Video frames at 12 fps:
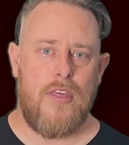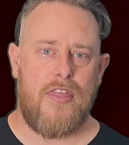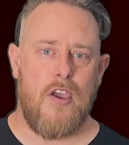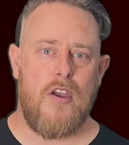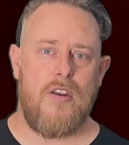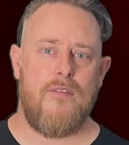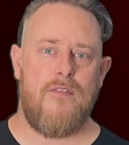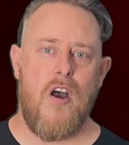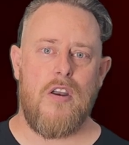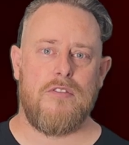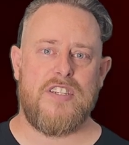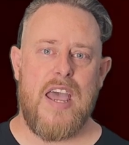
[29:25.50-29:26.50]
On the third and
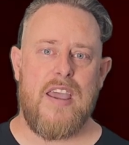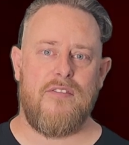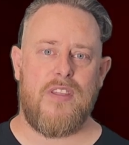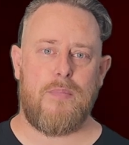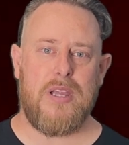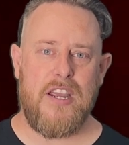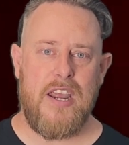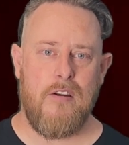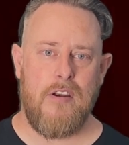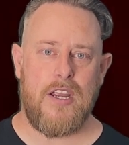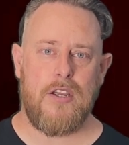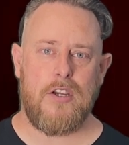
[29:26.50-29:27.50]
final day of the plea
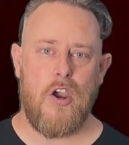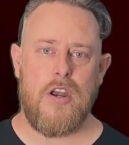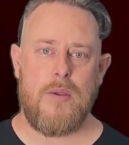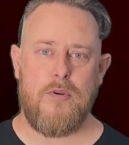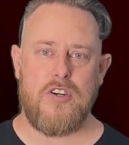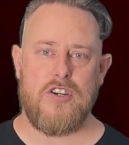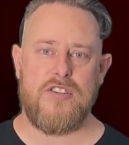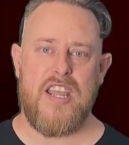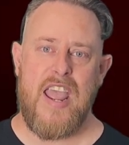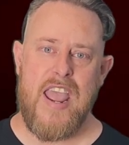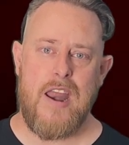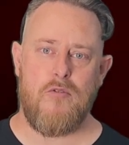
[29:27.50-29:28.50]
hearing, Codey
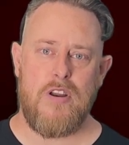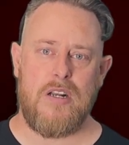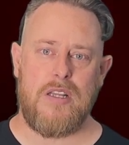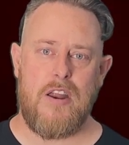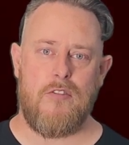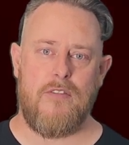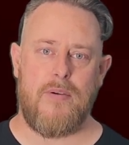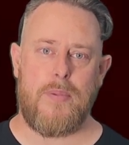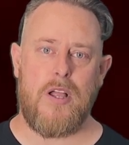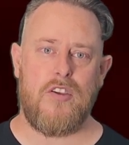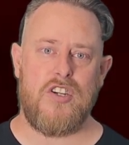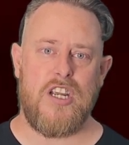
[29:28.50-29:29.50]
produced a handwritten letter
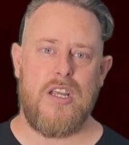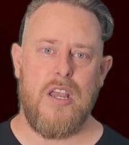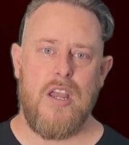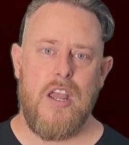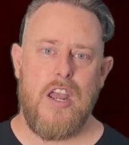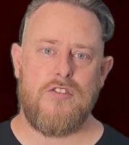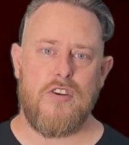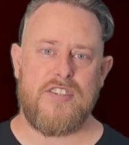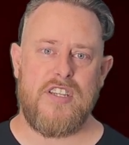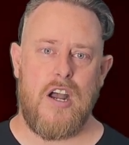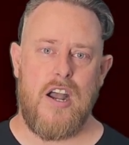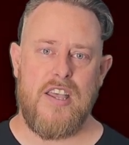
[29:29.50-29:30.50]
of apology
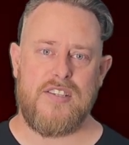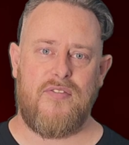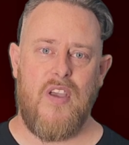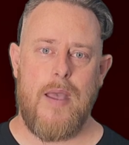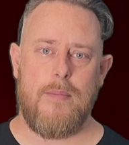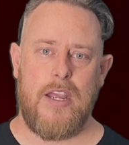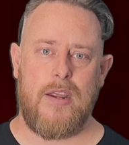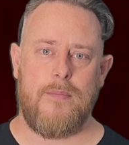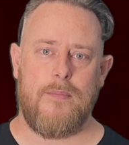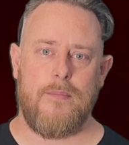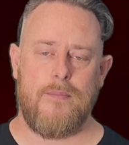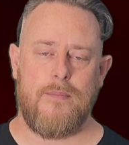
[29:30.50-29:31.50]
addressed to Aya's
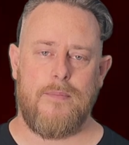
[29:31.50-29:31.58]
family.